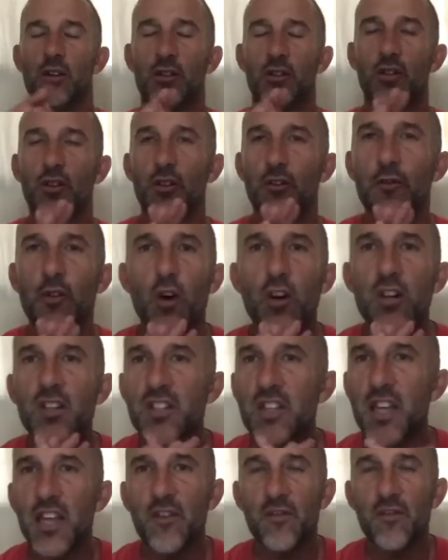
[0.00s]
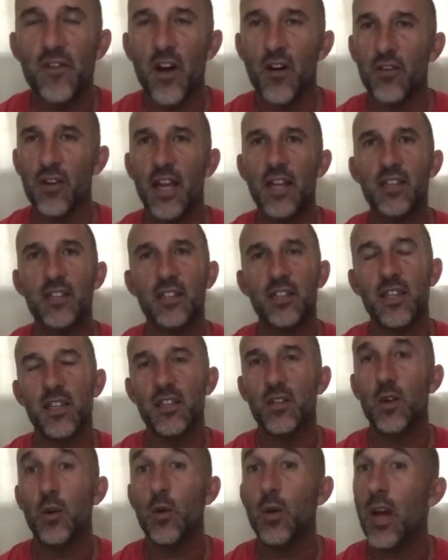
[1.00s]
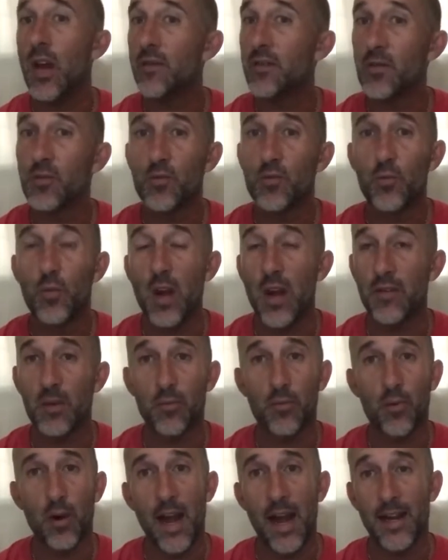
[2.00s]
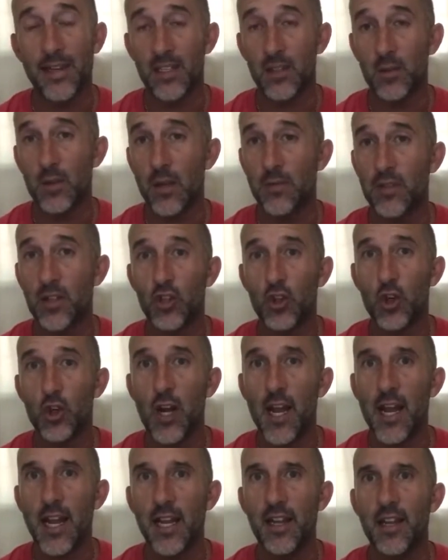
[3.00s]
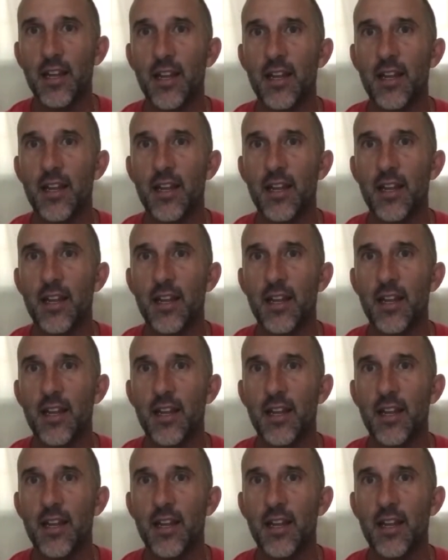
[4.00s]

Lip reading: So the first thing and foundation is we have to practice, we have to train.